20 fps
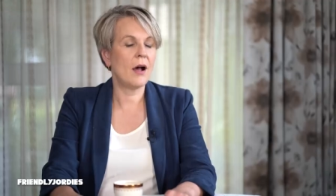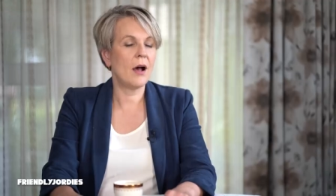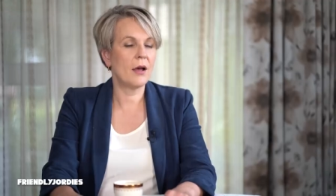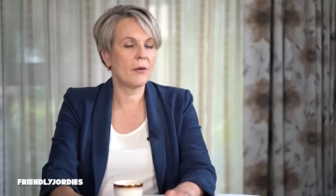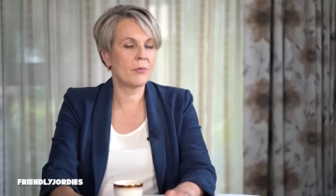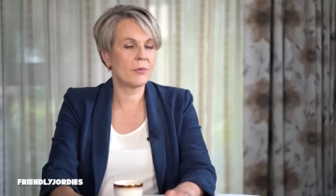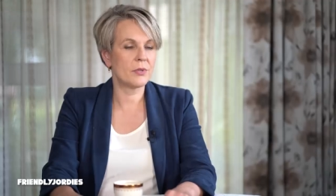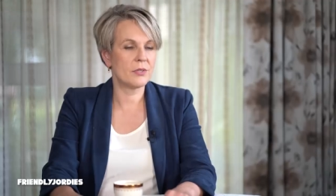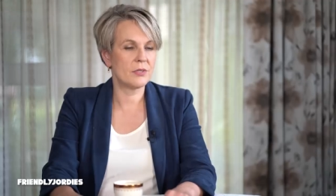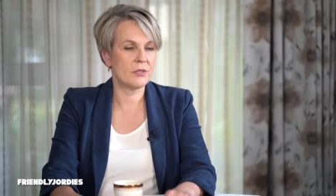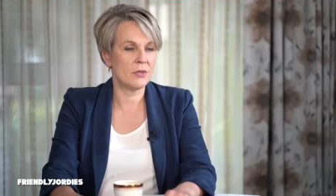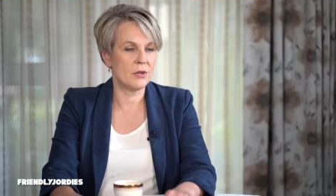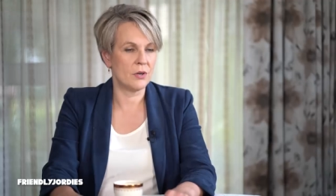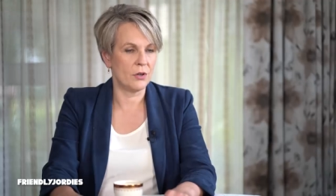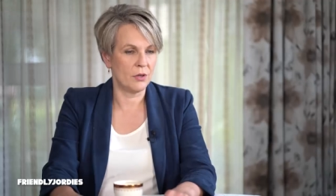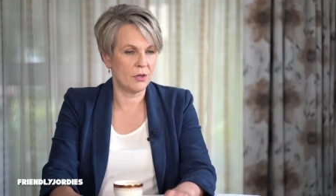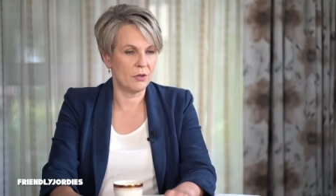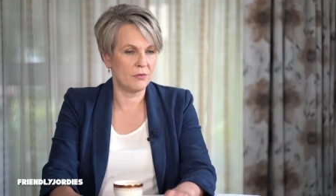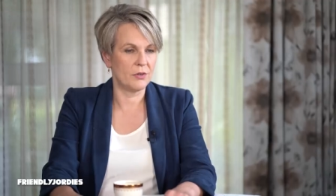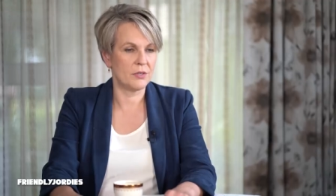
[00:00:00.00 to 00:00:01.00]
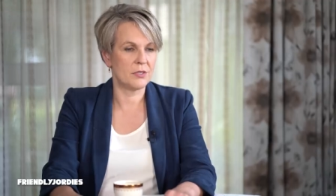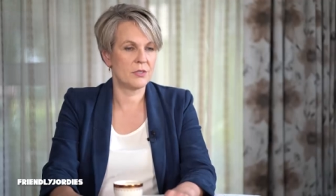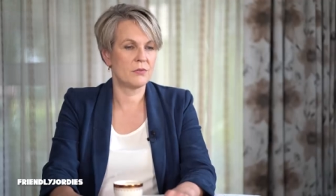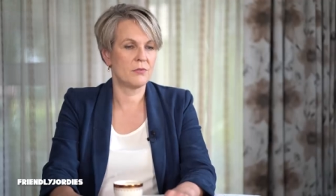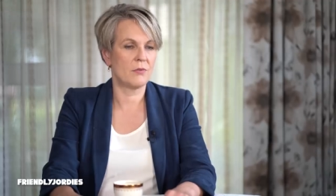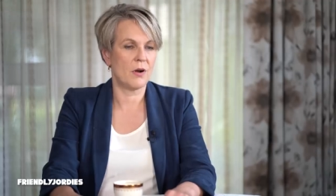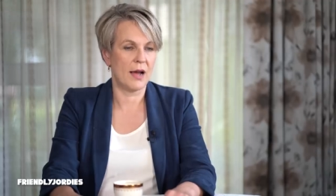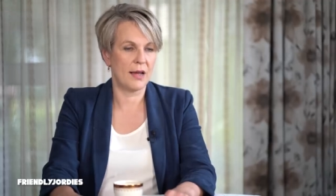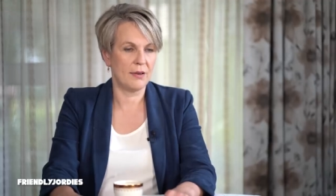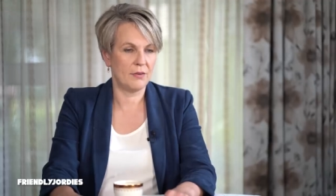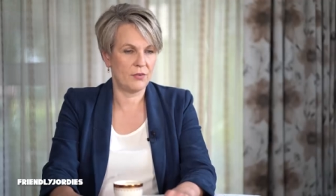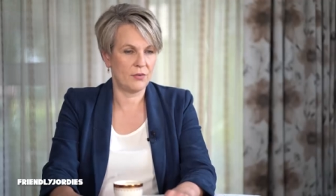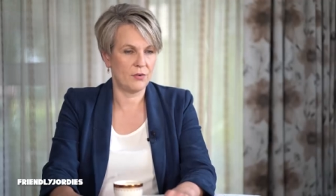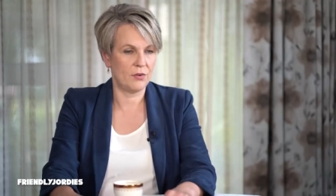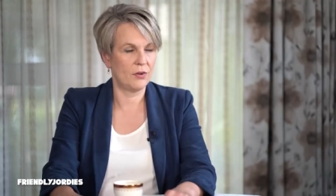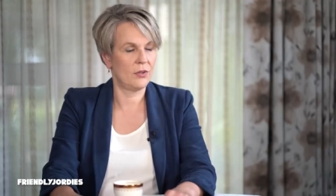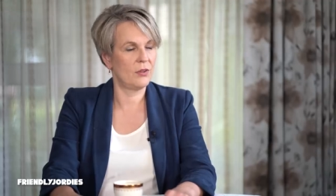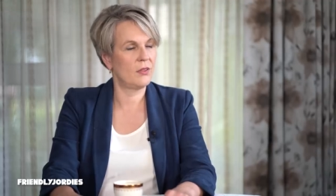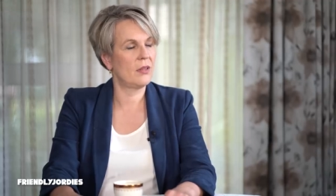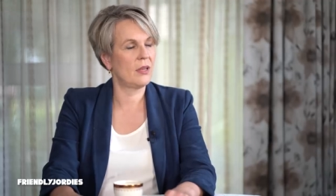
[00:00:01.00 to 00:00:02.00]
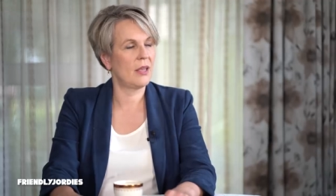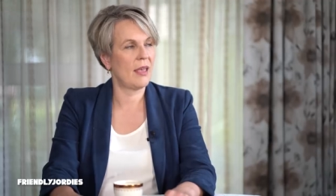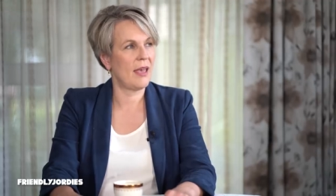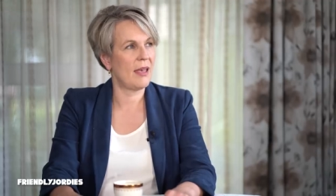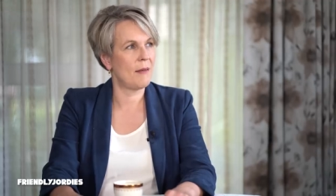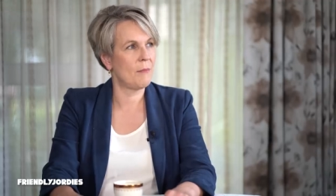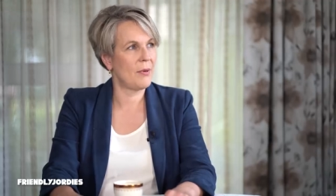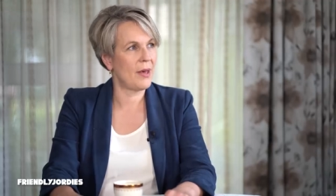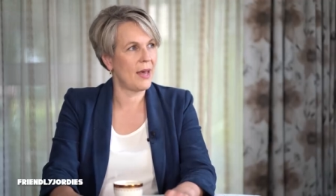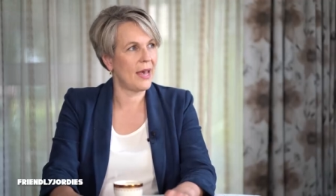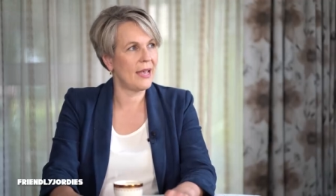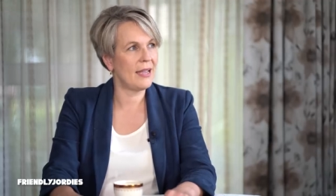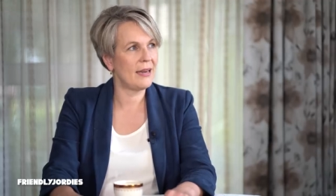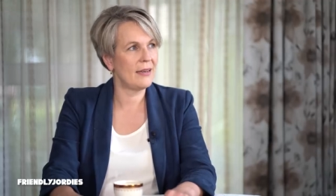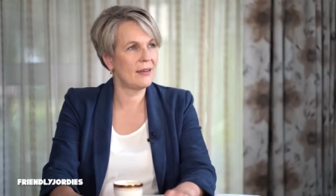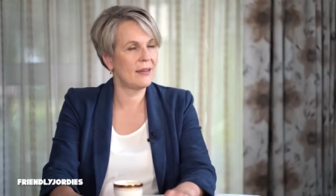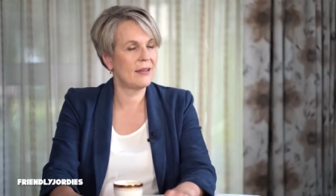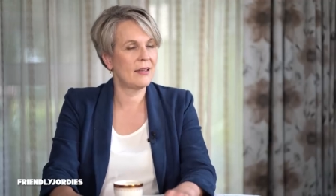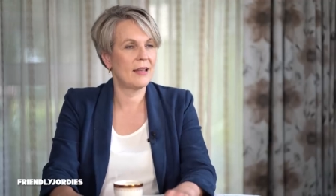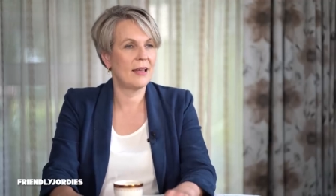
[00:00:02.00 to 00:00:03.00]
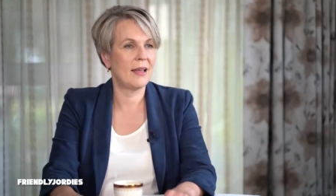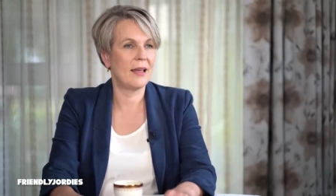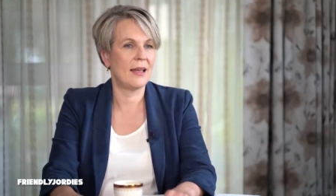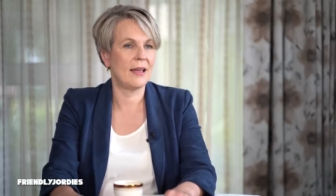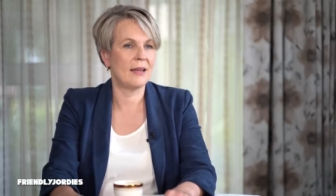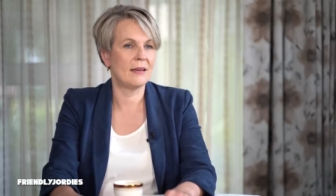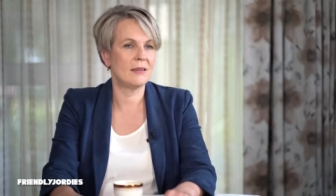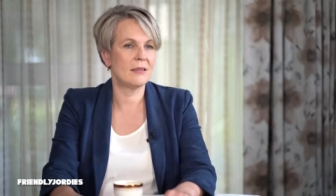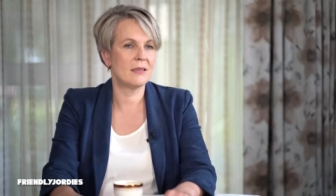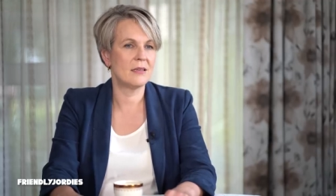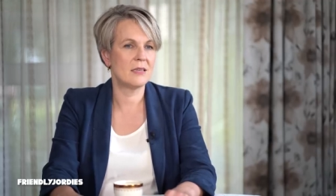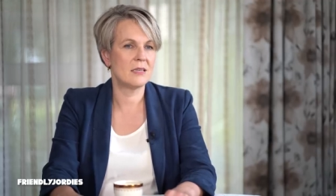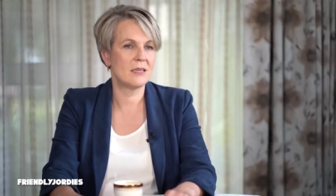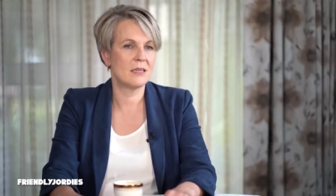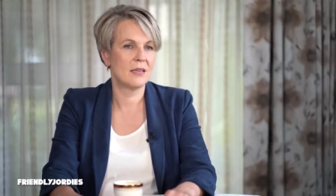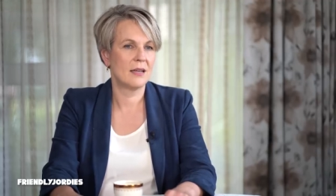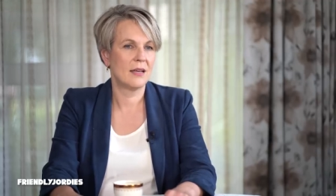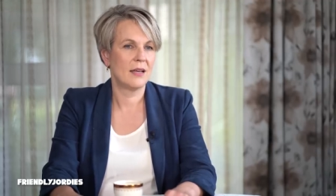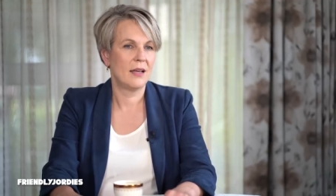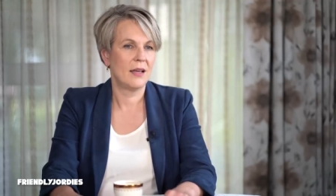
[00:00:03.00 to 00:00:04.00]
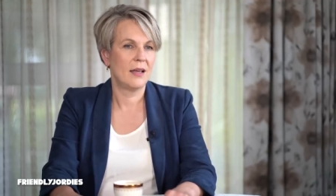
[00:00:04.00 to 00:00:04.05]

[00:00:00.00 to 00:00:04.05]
I was nervous right through the campaign, and. Mm.